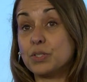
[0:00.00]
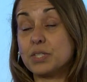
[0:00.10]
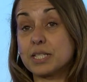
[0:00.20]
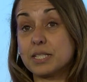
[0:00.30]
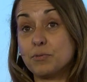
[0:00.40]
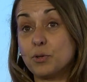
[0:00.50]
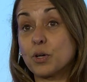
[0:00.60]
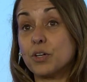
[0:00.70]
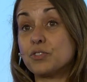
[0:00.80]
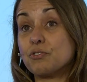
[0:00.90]
64
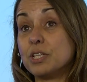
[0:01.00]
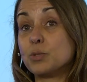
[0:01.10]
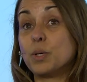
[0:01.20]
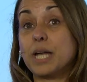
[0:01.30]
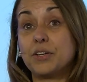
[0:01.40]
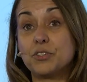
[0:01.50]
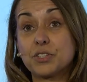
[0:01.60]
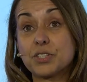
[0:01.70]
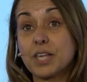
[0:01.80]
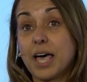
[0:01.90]
countries, 100
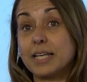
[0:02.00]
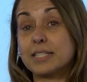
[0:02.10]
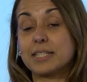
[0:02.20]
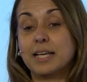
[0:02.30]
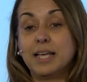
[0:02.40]
sites.